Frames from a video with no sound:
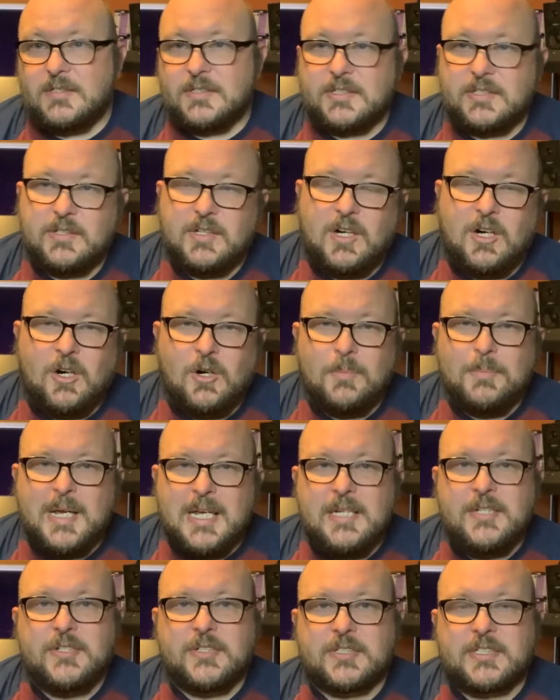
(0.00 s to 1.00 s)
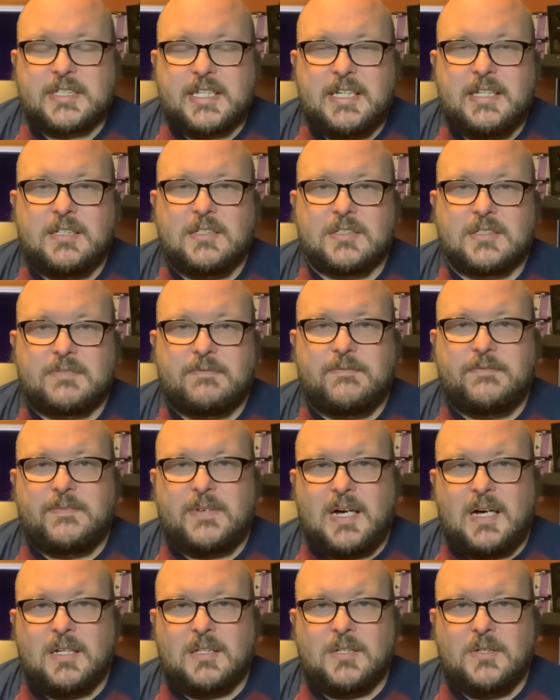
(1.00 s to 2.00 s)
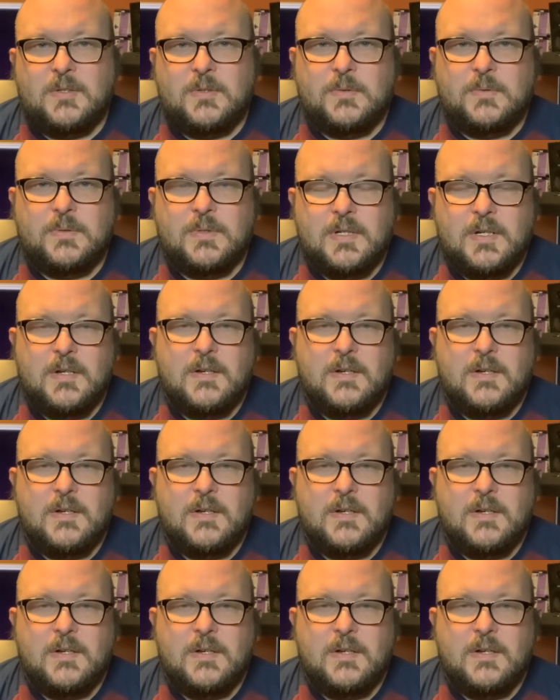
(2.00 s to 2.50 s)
So all major scales follow